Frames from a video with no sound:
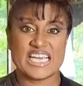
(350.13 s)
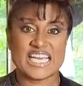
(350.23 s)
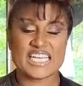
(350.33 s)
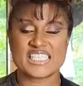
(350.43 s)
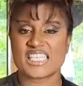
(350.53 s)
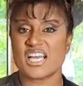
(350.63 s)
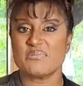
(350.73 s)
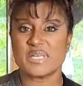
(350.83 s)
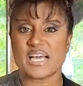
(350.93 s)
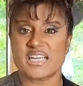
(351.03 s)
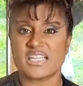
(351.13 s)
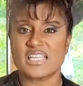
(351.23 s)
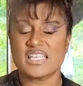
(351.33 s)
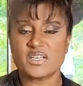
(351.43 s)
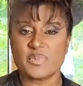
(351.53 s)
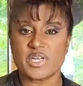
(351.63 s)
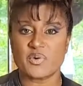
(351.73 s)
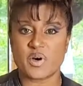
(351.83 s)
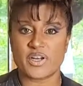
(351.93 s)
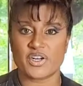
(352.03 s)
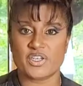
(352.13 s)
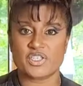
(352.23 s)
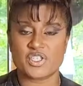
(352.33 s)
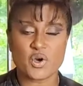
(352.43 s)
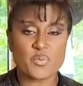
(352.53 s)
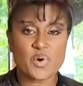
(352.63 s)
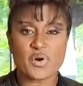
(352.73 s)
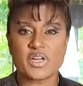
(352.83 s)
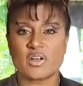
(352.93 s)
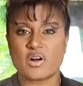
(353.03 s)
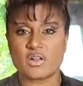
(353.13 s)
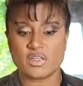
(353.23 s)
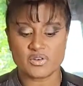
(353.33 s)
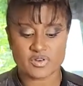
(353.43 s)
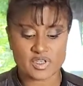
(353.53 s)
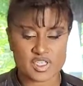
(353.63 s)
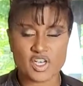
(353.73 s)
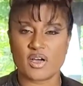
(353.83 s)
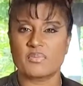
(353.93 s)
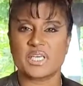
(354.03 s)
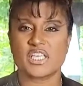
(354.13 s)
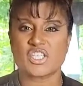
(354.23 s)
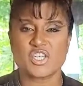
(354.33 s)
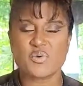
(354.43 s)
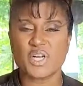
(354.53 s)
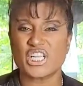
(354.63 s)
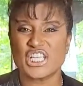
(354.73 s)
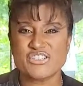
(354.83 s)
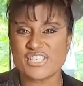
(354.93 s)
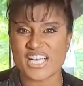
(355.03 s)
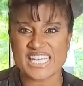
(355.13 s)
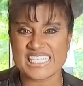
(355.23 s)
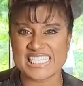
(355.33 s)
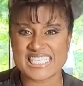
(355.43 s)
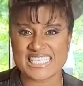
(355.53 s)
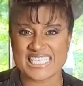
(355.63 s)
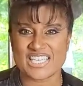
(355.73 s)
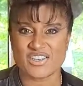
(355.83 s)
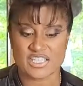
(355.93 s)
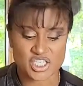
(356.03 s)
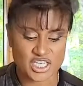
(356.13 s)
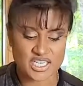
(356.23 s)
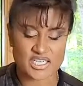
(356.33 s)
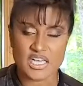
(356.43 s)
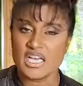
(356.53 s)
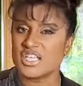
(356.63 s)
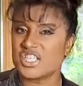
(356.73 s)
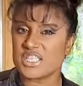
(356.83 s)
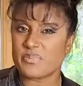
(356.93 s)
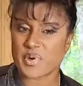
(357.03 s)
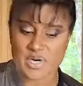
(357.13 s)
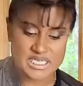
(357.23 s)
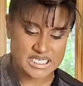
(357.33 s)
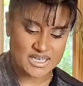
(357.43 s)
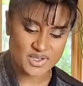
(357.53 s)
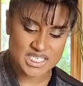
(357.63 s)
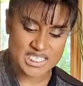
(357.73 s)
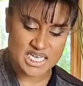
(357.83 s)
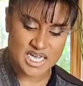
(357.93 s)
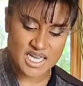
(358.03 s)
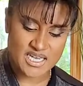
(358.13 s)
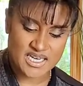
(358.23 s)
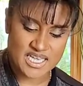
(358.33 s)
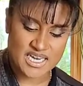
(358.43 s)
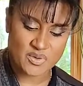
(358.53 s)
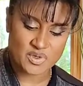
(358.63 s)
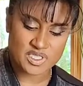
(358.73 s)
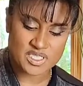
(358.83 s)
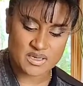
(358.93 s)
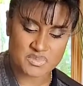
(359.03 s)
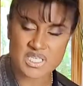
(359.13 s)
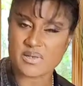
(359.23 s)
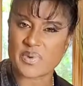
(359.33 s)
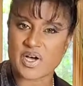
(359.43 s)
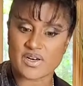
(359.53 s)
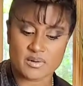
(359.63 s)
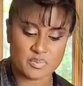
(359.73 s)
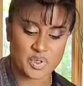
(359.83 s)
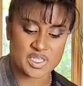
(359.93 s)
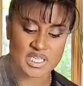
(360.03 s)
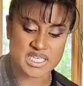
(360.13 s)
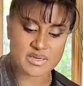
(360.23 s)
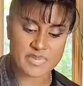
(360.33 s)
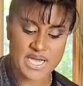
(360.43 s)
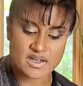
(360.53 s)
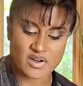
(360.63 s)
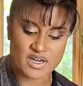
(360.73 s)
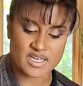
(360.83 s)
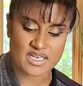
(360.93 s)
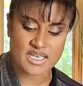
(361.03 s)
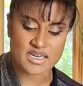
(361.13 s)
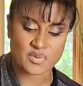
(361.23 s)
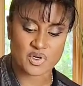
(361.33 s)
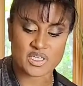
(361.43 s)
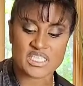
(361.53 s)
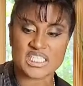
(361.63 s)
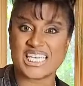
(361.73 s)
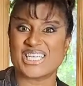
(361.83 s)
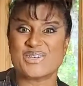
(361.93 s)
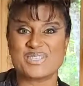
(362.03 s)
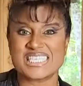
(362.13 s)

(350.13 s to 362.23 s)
It's time to add a little bit of water. Don't pour it all over the top because you don't want to lose all that seasoning on the chicken. Just pour it down the side and it will seep to the bottom. Put the lid back on and it will continue to